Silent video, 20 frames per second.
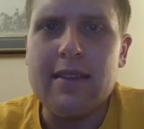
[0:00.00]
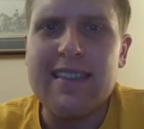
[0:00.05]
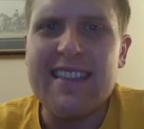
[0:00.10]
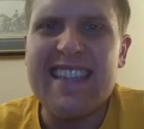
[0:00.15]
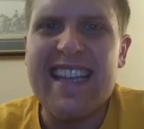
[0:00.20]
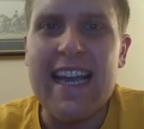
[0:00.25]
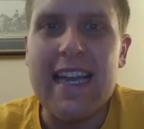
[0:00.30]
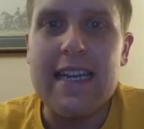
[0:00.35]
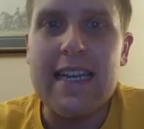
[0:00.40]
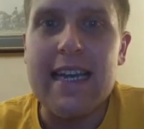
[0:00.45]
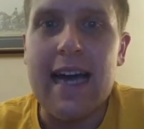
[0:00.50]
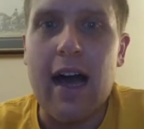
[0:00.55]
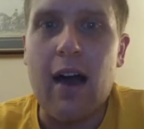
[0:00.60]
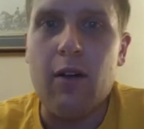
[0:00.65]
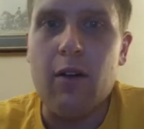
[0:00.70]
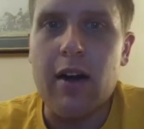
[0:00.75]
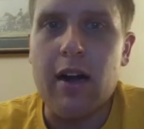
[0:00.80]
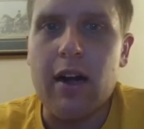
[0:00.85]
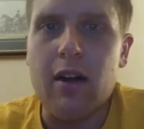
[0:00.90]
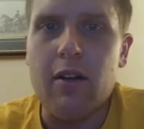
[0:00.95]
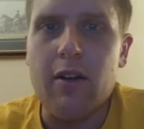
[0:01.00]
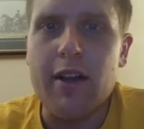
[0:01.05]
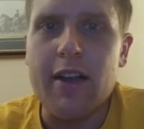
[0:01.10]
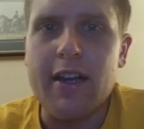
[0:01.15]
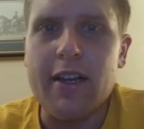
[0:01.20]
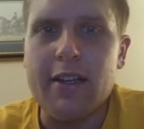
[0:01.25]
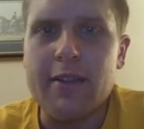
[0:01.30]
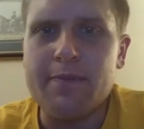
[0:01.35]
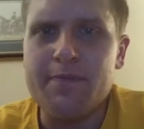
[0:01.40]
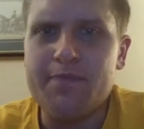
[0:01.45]
$10 area.
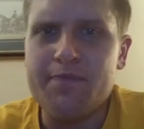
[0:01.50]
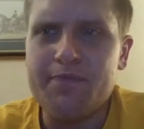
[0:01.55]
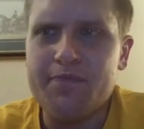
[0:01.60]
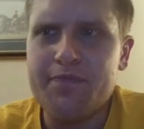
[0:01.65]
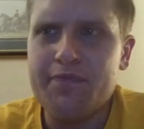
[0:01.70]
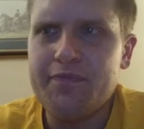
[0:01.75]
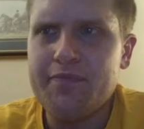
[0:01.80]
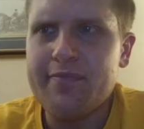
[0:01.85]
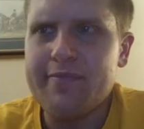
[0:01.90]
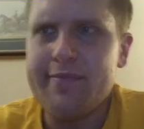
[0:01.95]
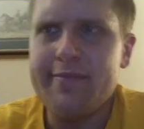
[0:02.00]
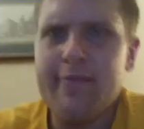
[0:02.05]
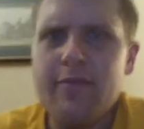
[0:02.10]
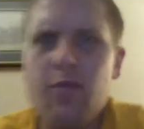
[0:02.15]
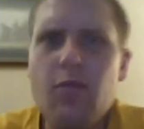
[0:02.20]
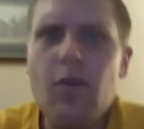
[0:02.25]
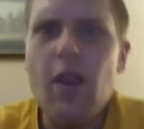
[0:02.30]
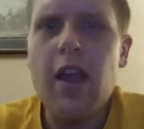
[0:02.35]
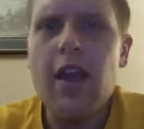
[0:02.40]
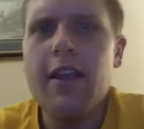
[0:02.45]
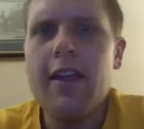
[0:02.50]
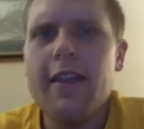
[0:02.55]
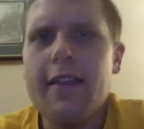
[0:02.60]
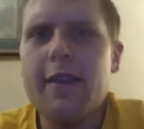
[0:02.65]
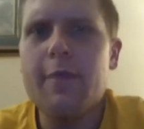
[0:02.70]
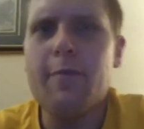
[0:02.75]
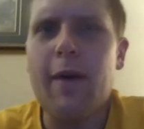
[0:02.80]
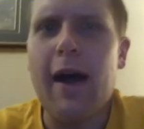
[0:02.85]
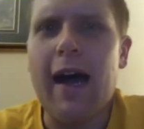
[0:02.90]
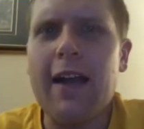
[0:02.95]

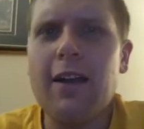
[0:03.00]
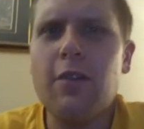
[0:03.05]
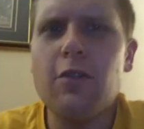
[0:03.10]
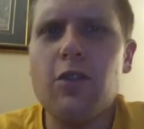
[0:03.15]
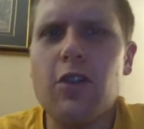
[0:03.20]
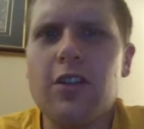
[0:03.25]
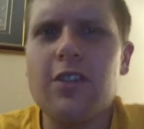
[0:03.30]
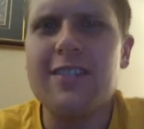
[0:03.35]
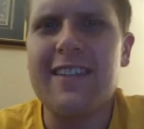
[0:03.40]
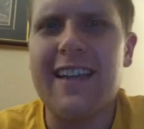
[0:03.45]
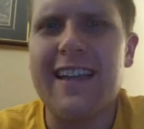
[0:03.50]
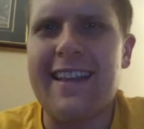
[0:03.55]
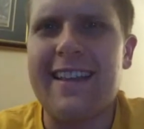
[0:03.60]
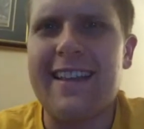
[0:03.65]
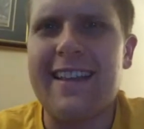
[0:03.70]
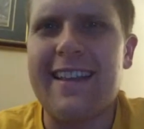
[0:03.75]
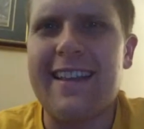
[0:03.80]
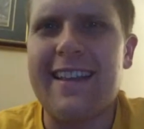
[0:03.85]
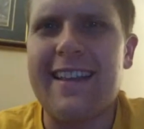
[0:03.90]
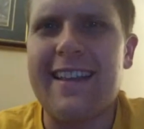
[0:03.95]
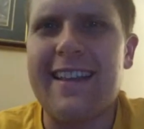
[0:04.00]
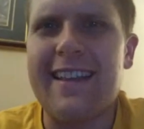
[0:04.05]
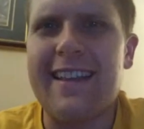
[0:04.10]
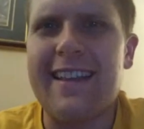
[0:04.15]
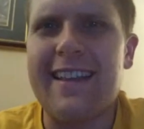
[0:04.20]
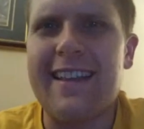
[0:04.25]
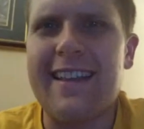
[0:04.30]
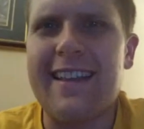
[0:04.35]
The bottle looks like this.